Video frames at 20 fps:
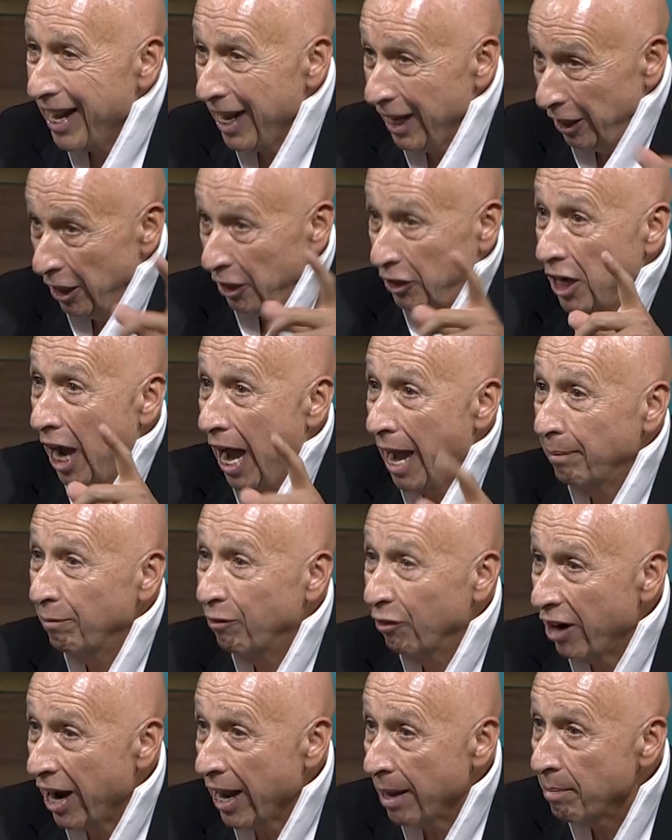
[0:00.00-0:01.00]
in the time
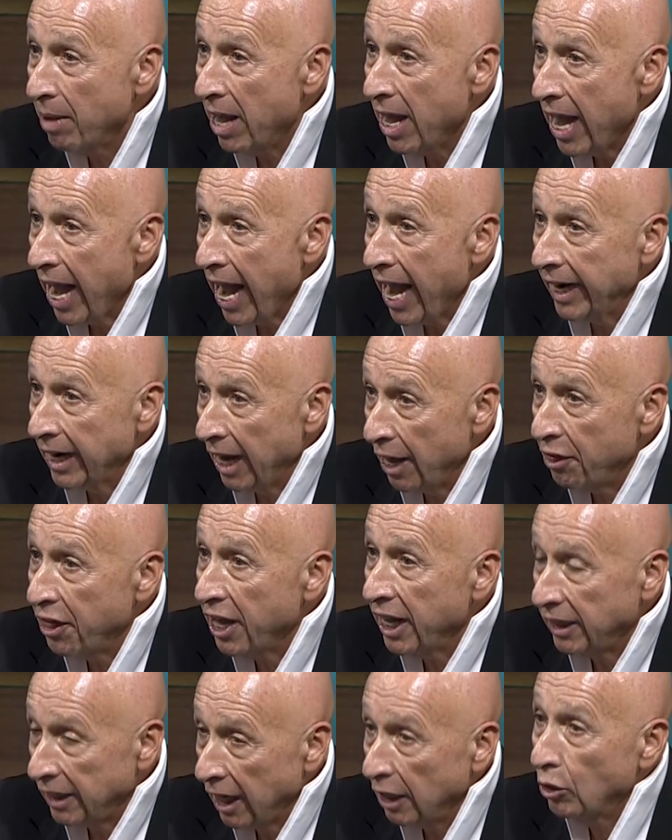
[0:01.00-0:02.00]
frame. And I
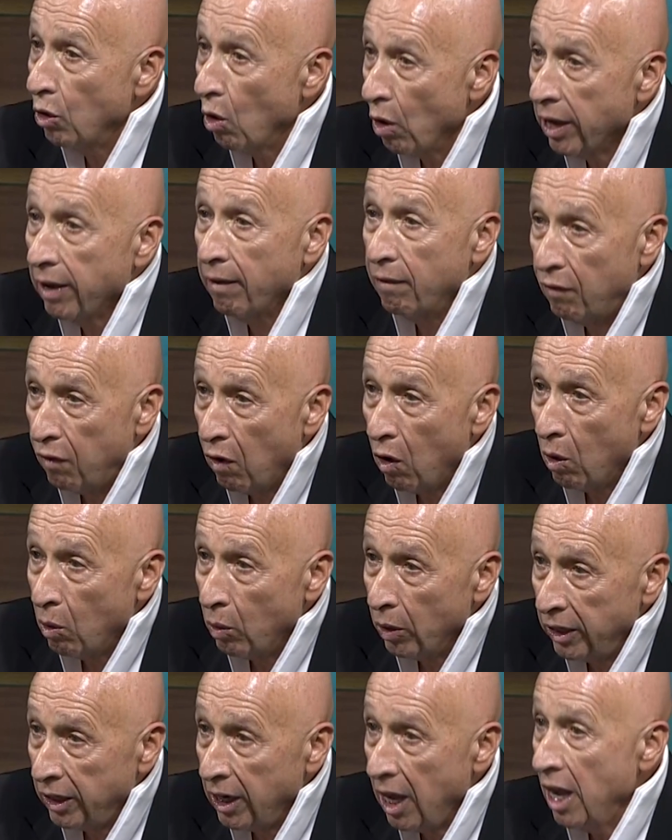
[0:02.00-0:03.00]
think that going
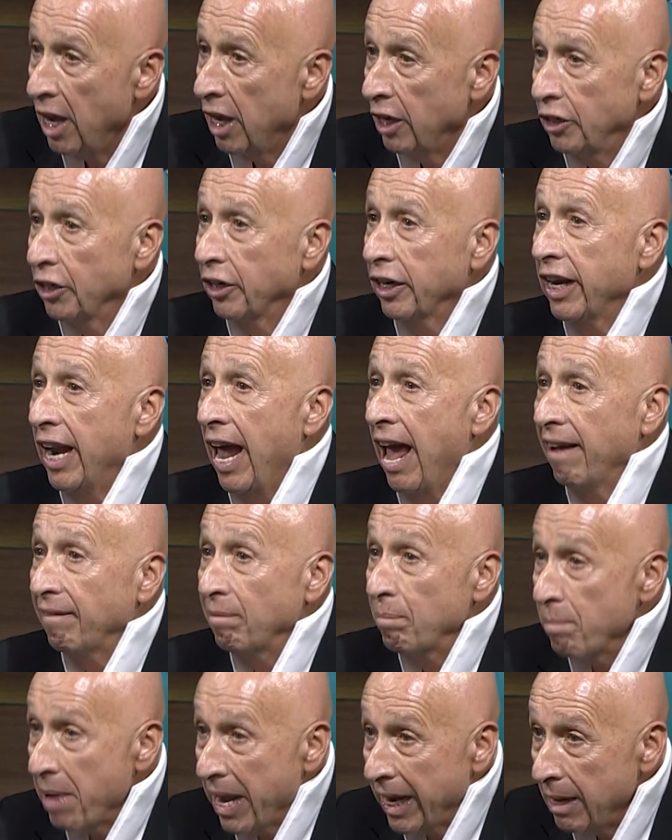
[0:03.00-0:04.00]
forward, you're going to have
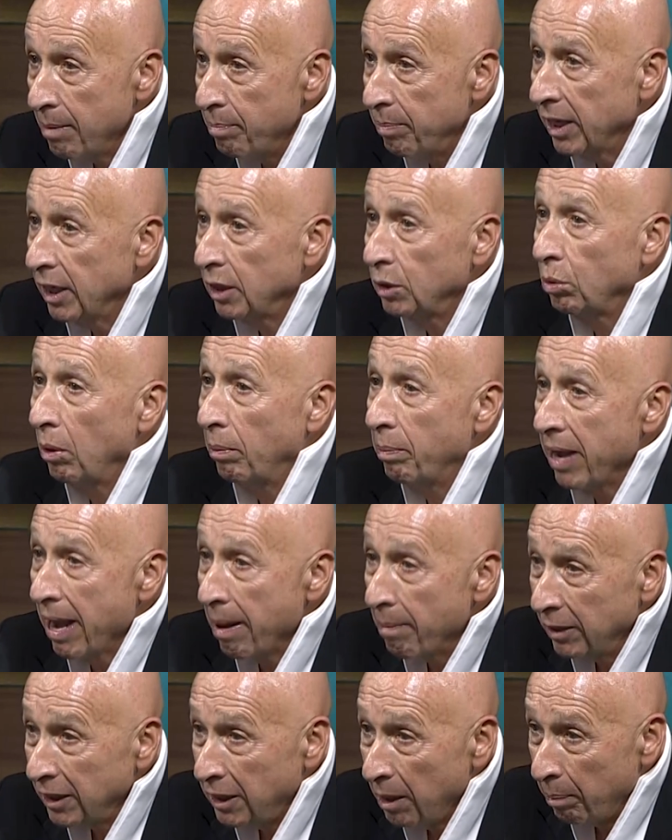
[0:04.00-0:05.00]
many bills will be
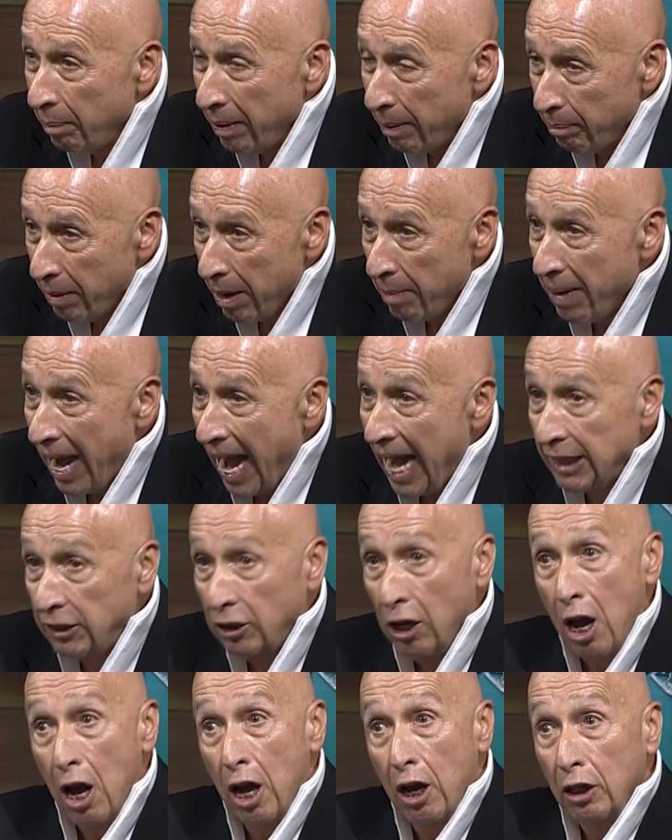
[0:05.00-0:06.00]
able to be
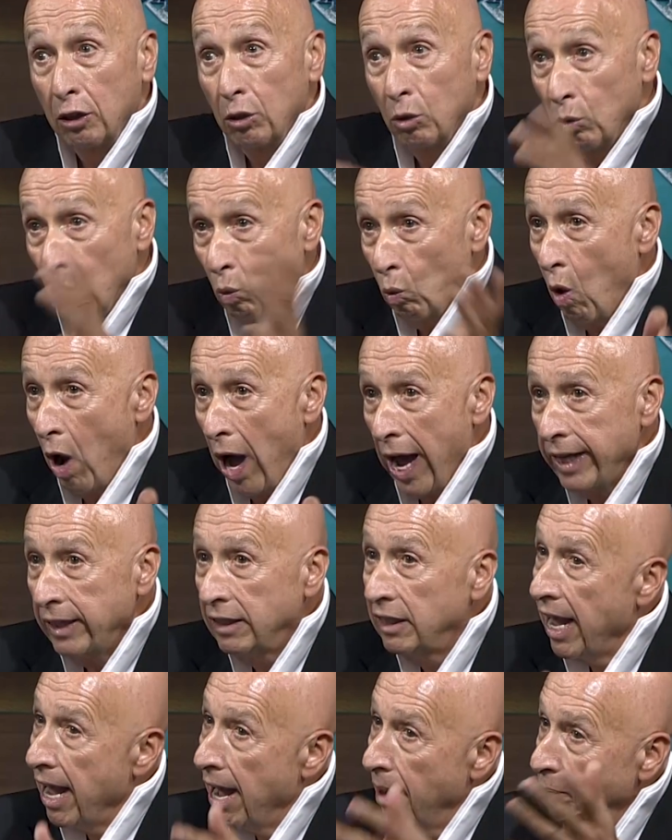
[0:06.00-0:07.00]
passed. Why?
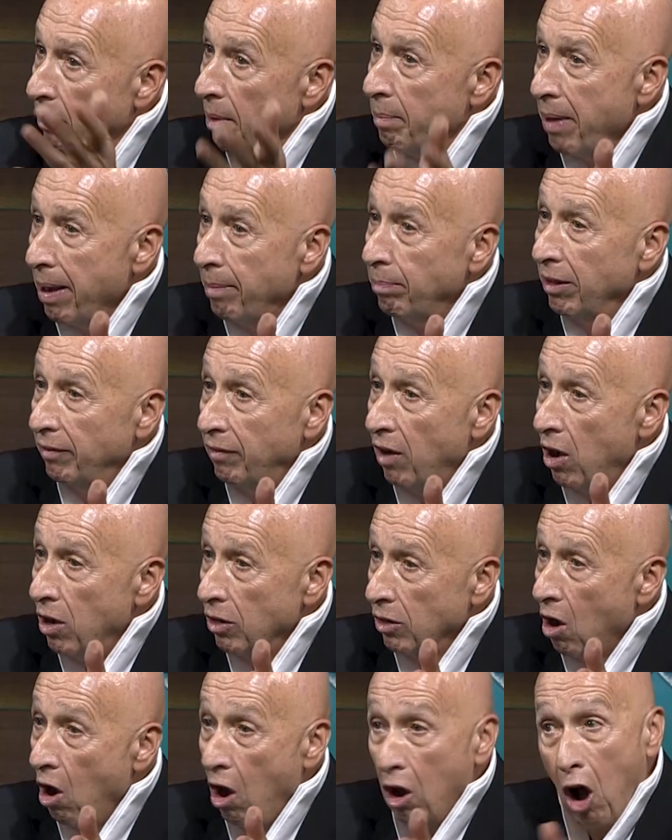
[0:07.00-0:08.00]
To help the people of Hong
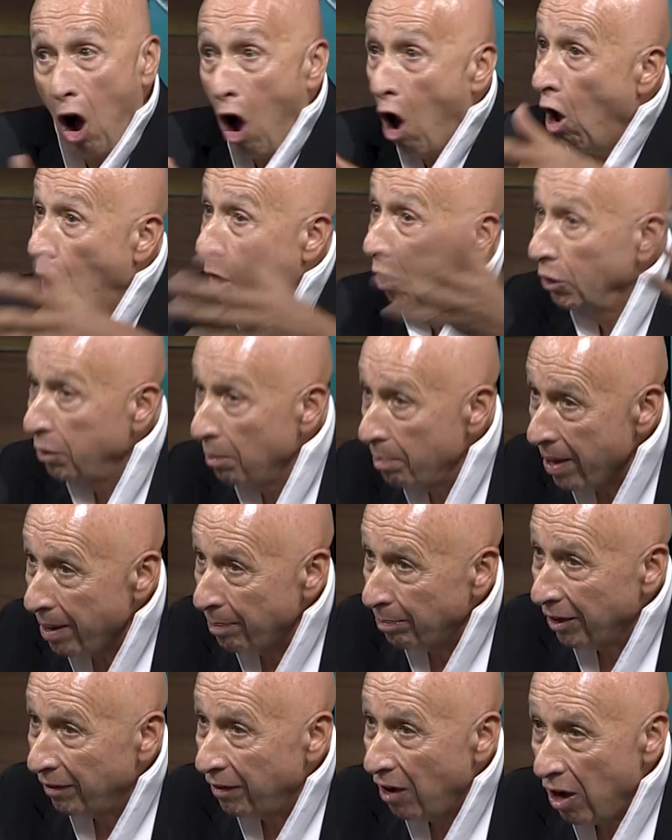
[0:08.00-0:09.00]
Kong, all the
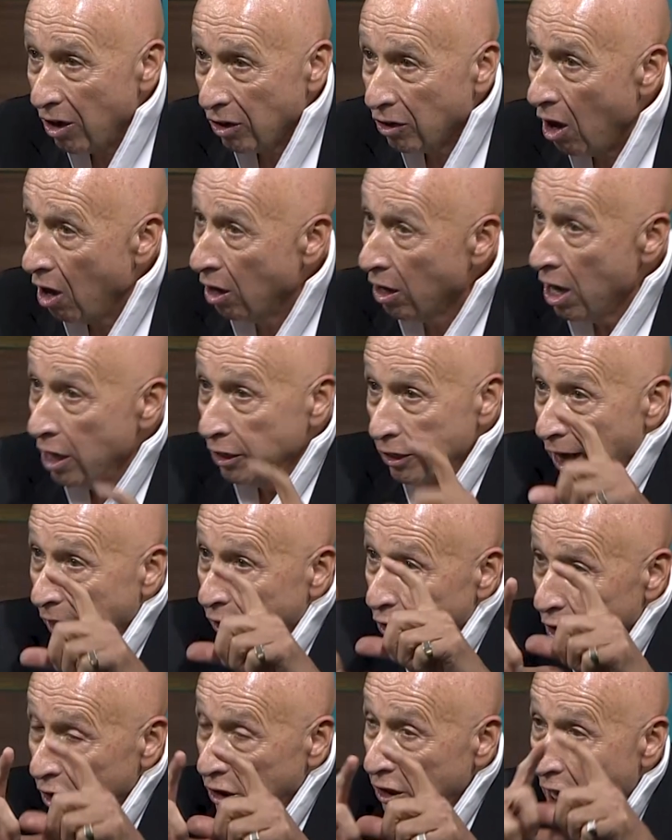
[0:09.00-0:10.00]
people of Hong Kong, not
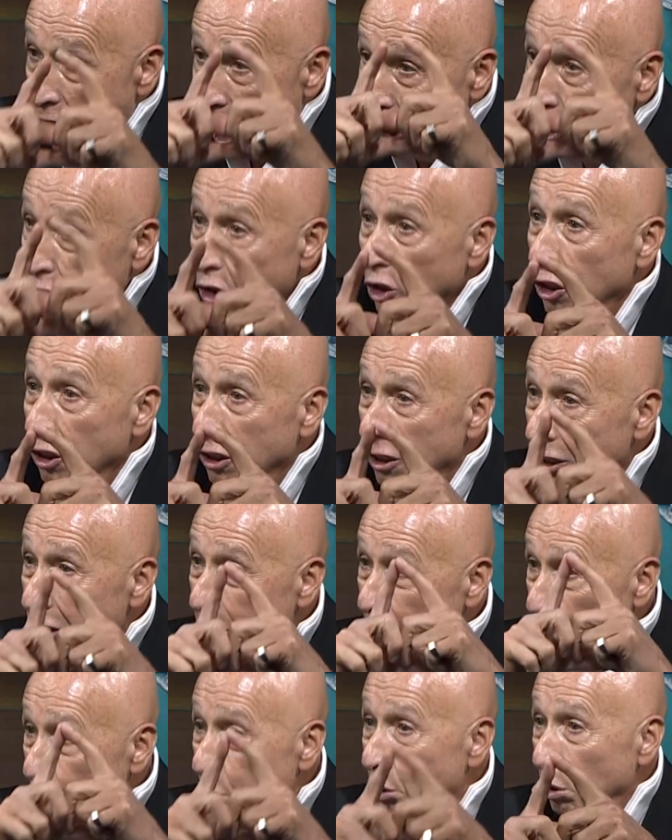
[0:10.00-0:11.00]
just a certain
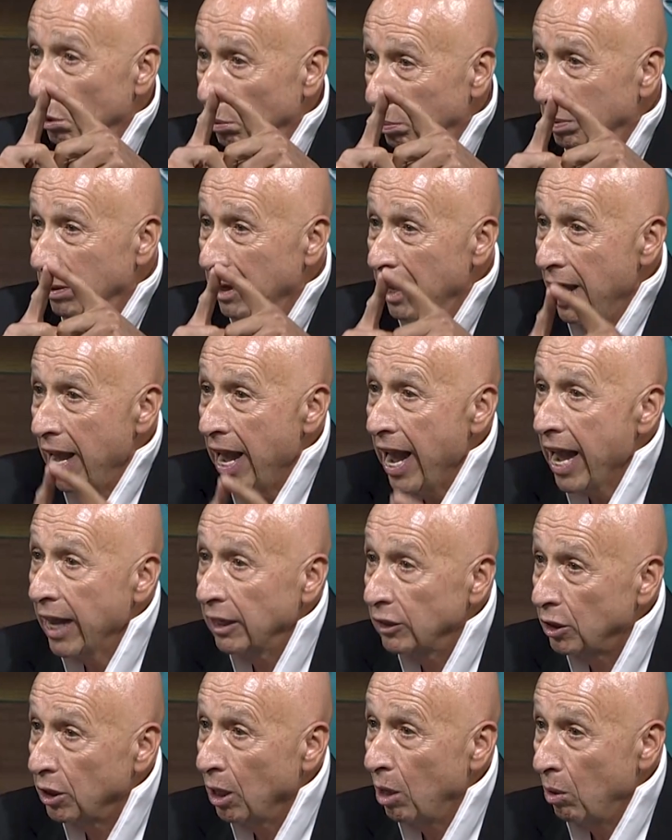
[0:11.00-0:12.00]
group.
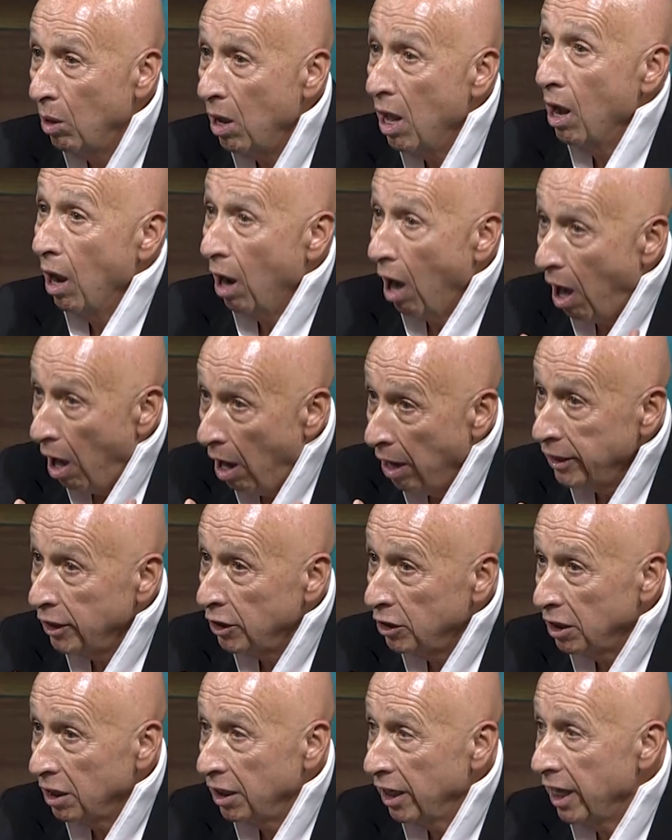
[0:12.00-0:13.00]
And so,
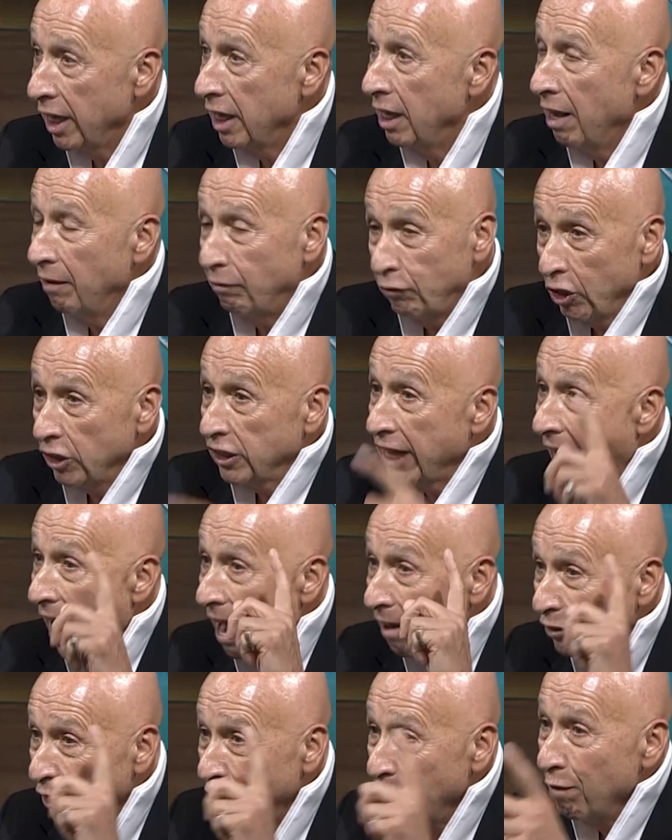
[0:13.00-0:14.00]
honestly, just
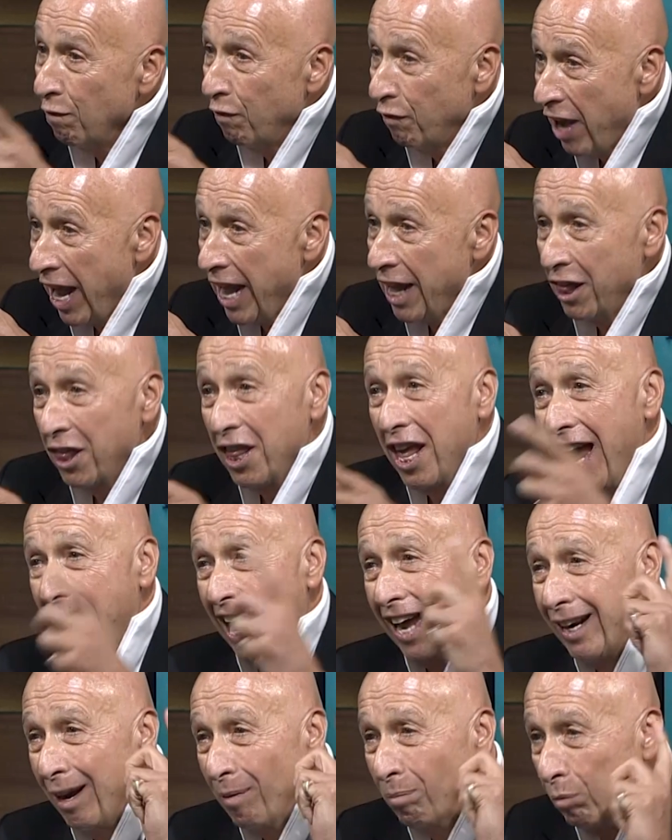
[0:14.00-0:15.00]
have some faith,
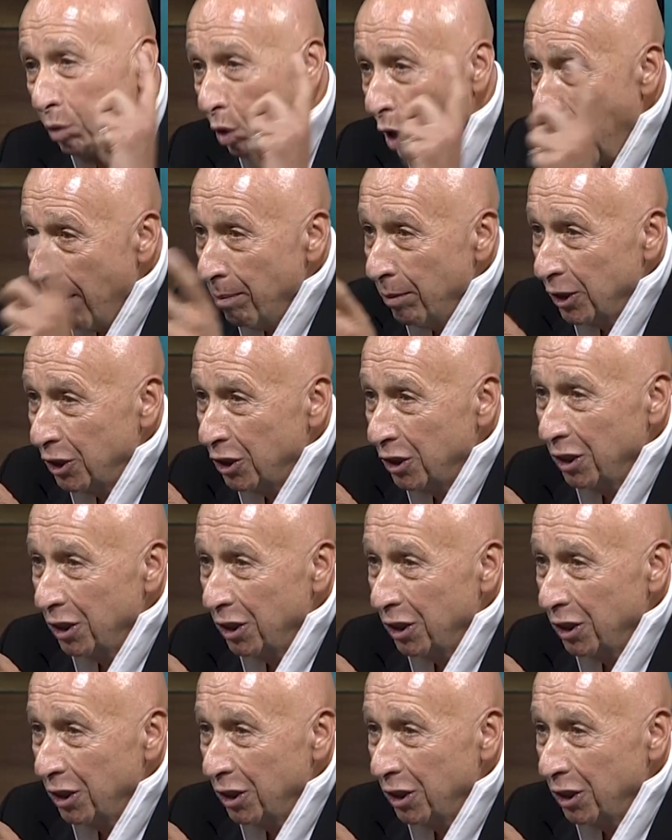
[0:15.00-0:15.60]
and I promise